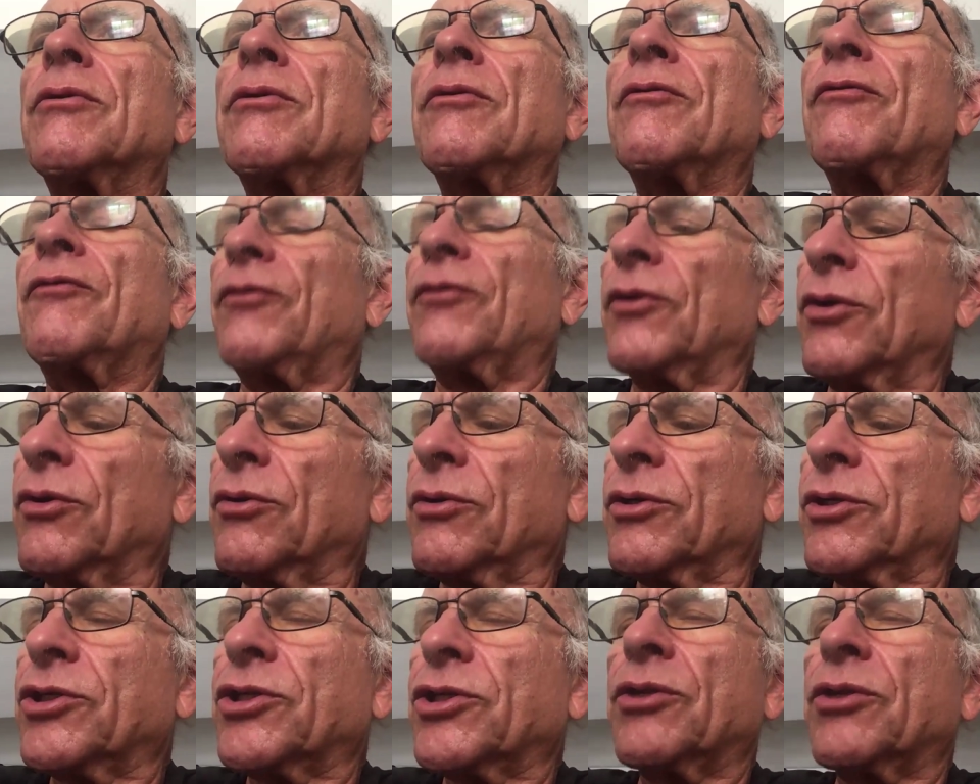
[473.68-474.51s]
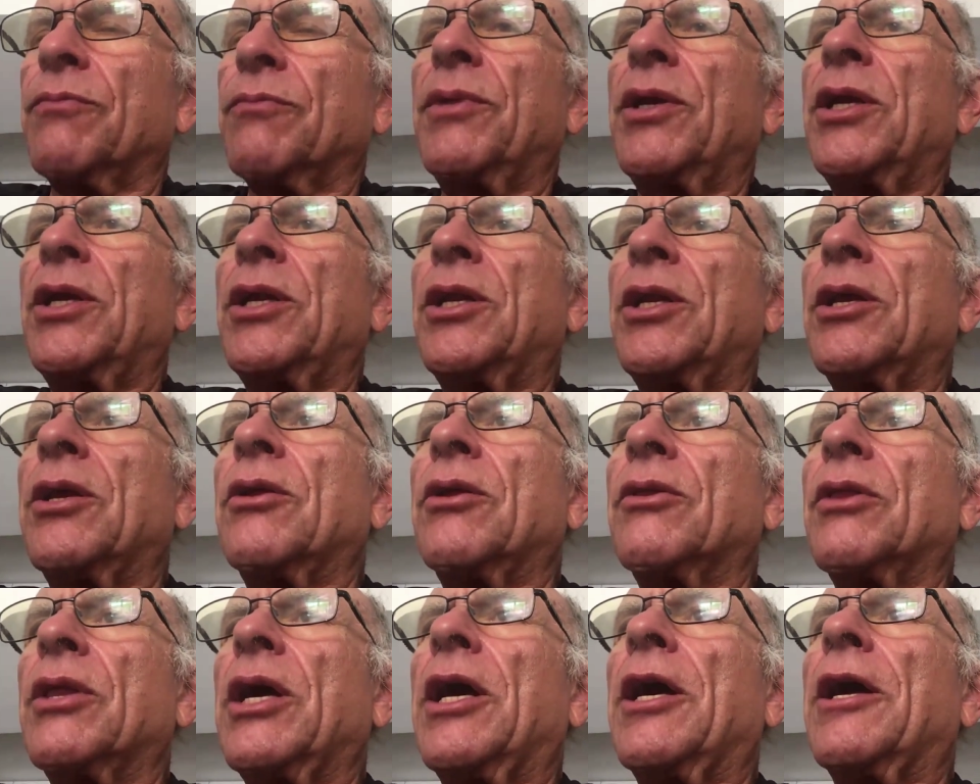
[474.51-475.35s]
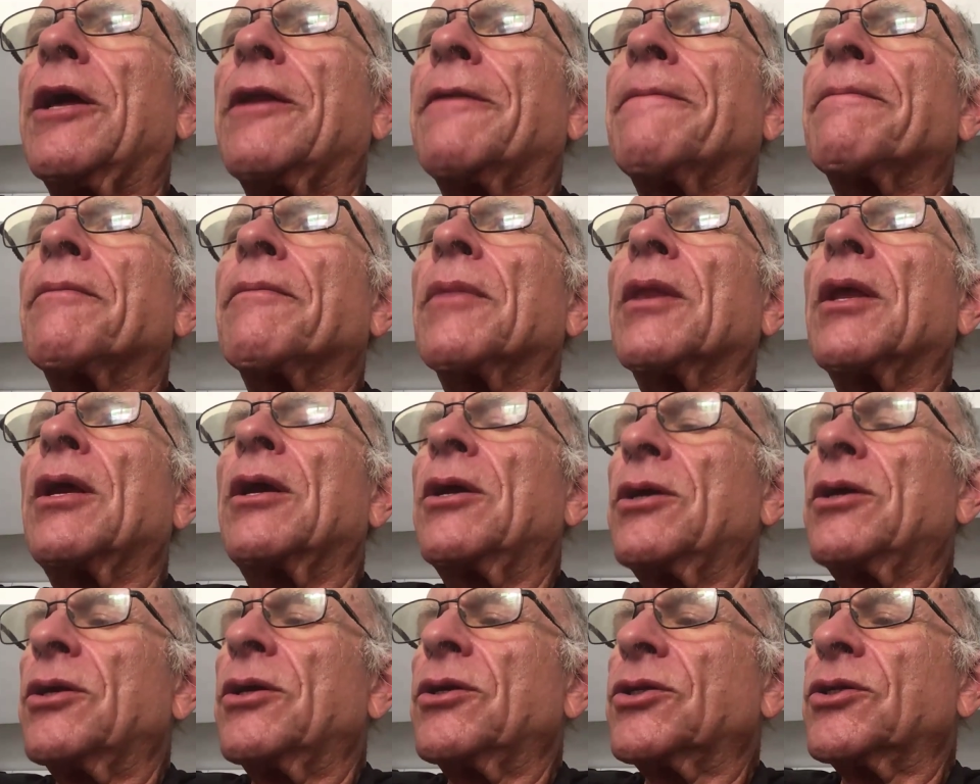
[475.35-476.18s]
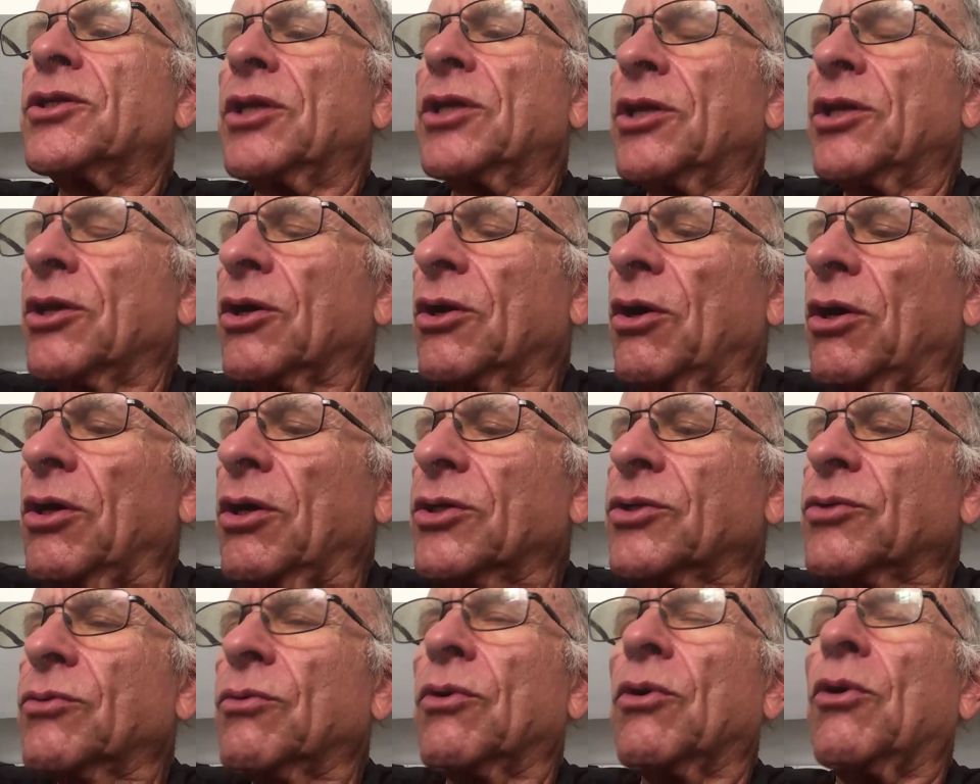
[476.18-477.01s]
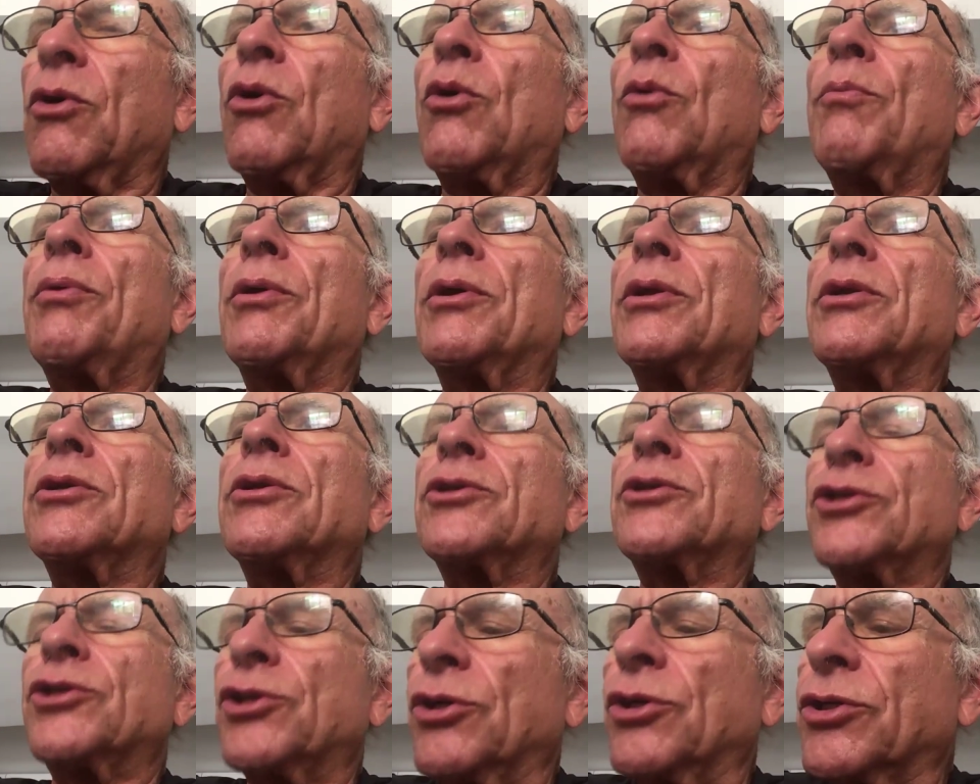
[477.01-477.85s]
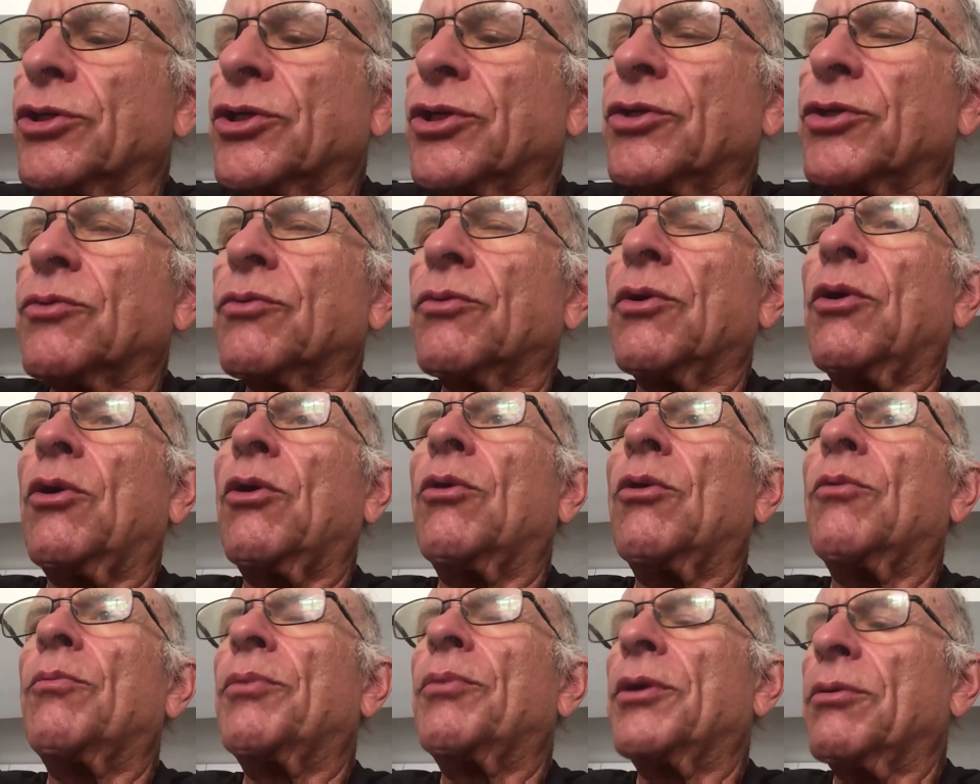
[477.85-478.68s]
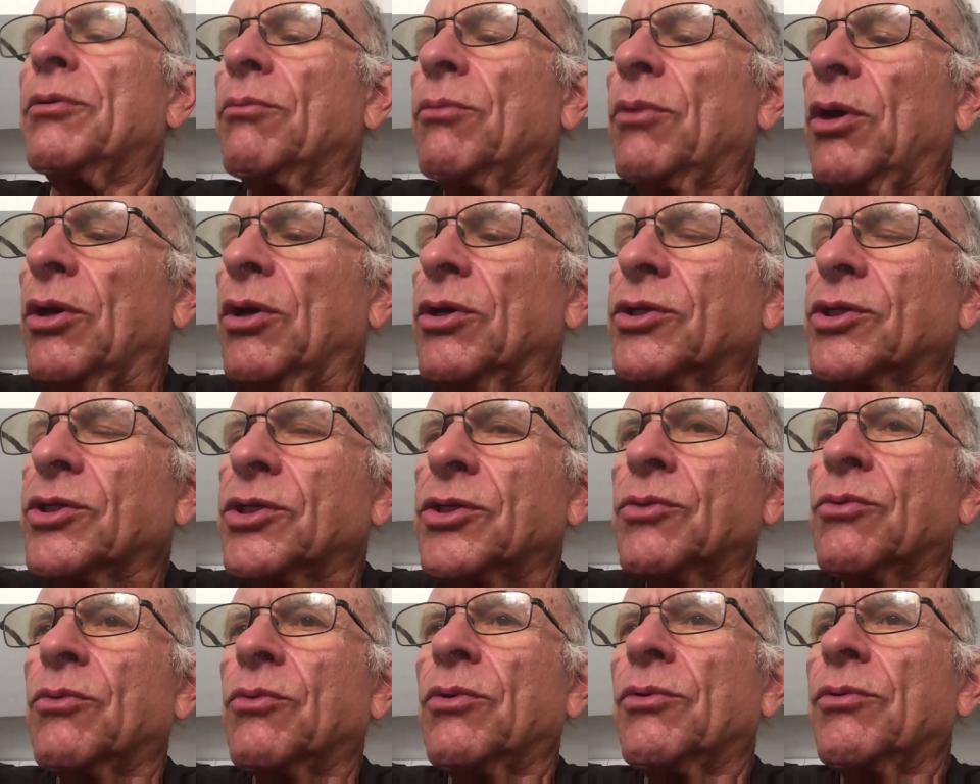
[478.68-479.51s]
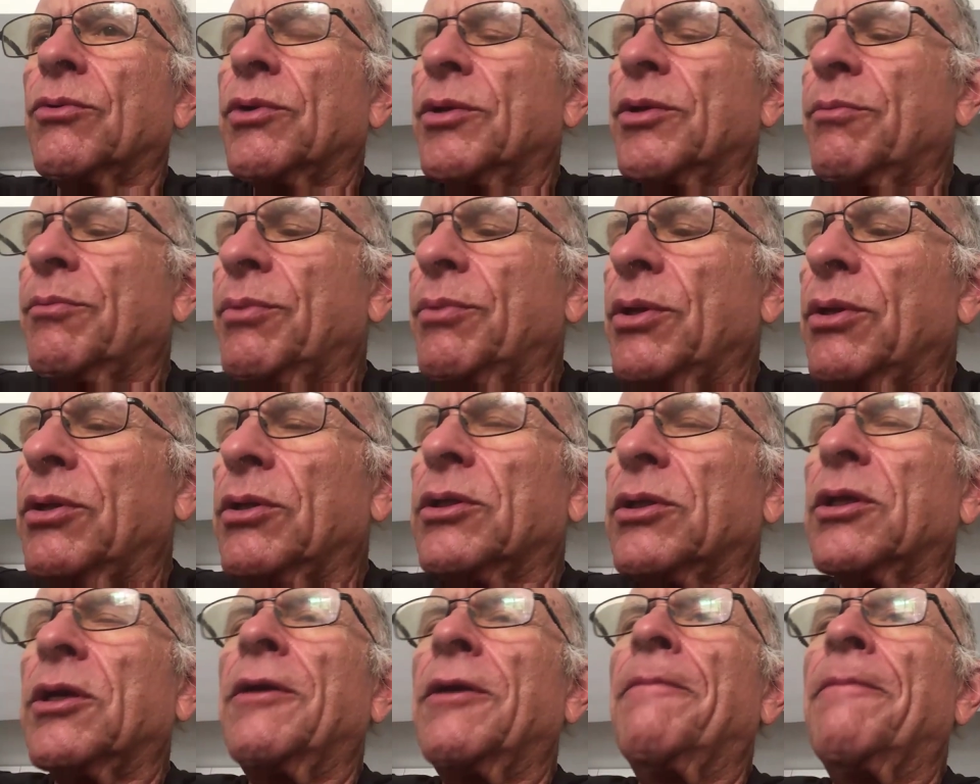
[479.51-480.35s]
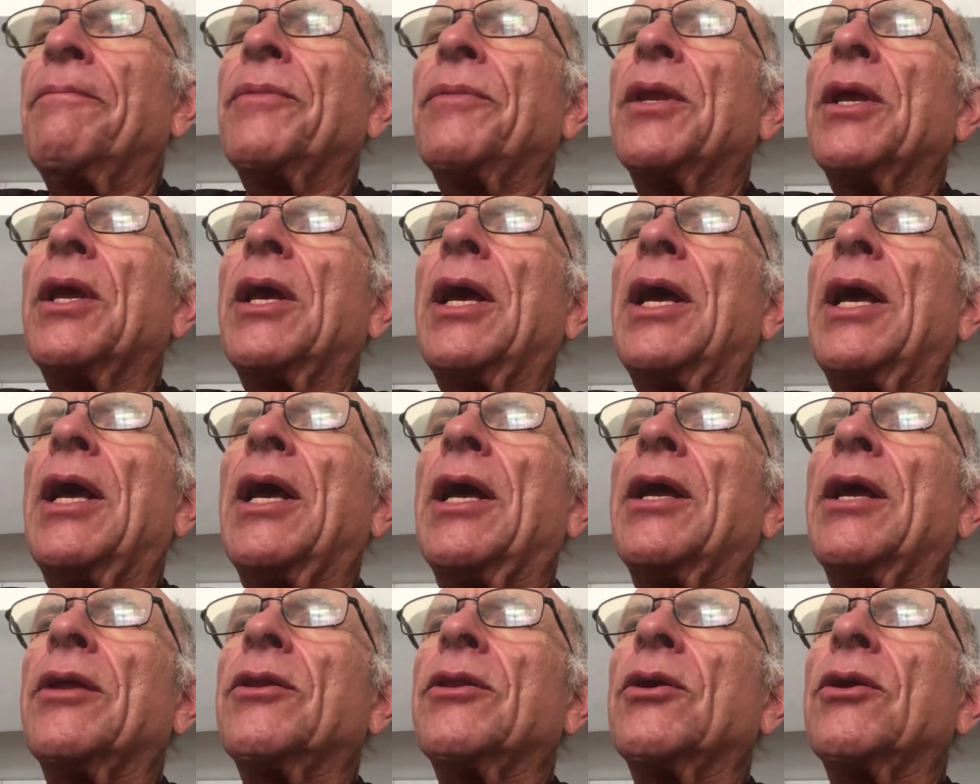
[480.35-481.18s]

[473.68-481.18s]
flourished, meaning that synagogues were open, churches were open, mosques were rebuilt, and